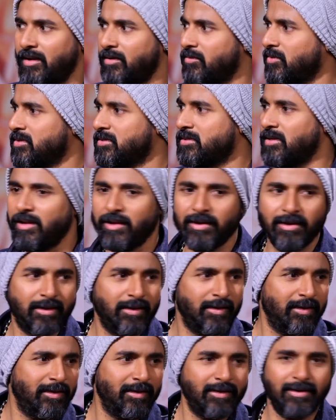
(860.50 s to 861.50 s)
He was like,
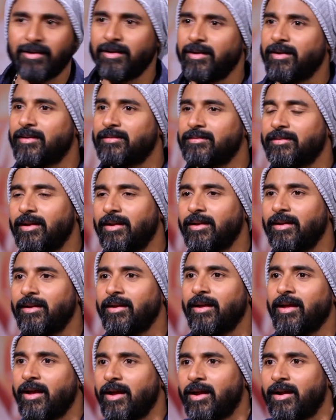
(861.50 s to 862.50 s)
sir,
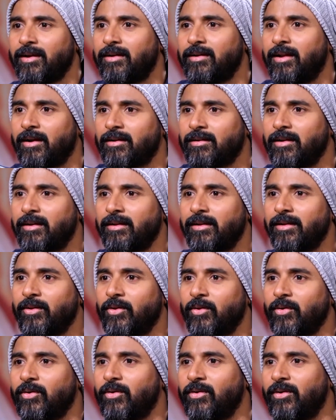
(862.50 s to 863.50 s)
Dr.
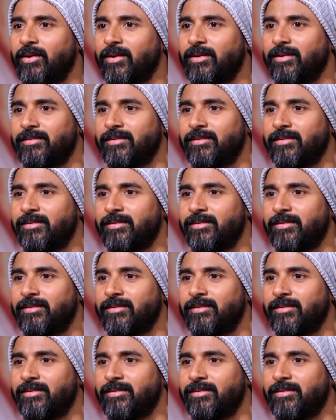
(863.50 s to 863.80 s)
Hero, he